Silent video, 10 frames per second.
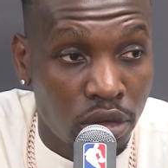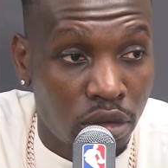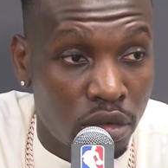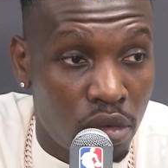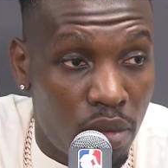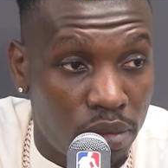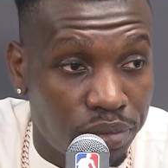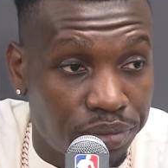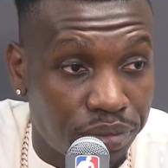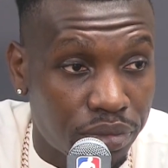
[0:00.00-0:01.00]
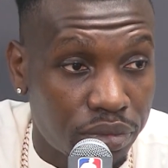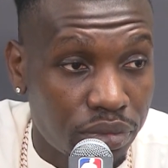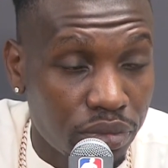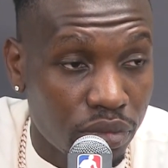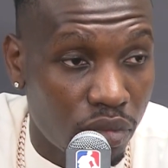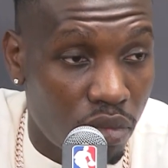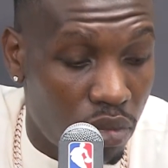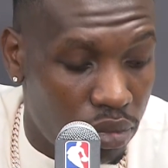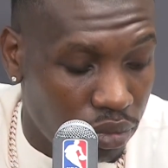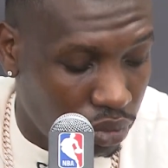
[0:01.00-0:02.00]
for young players
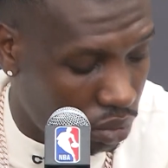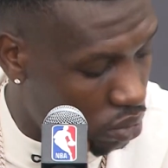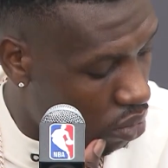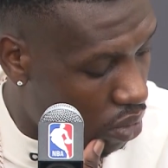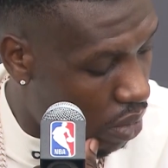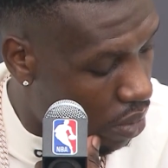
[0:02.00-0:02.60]
to realize